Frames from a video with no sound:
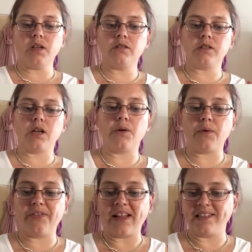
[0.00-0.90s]
So
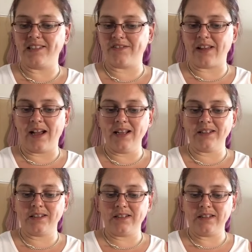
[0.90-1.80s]
that is
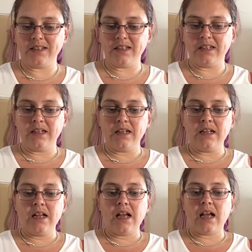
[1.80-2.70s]
that.
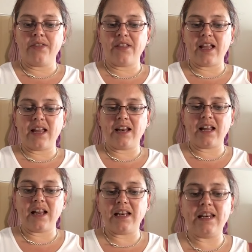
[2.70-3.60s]
And then
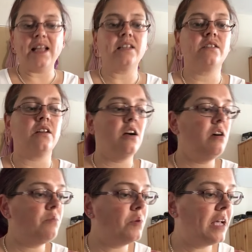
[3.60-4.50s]
next
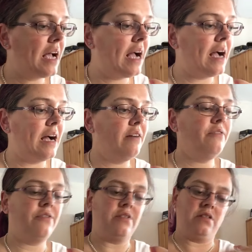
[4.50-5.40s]
up we
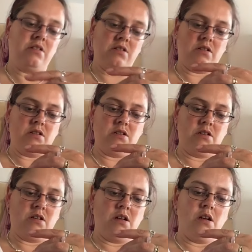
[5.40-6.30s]
have
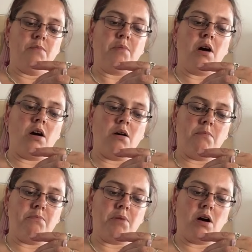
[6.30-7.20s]

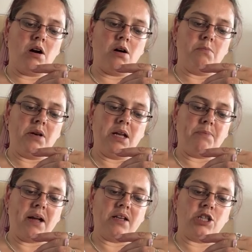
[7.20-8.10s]
Palm Balm, Lip
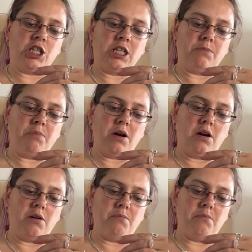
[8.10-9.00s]
and Cheek
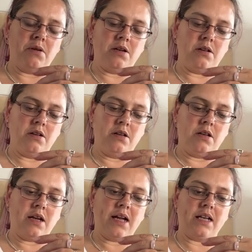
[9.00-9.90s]
Balm
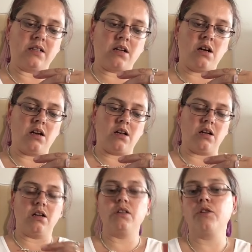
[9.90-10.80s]
and
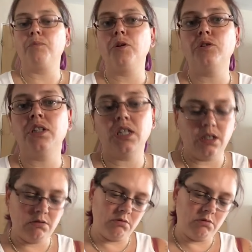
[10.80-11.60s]
Colour, the Beauty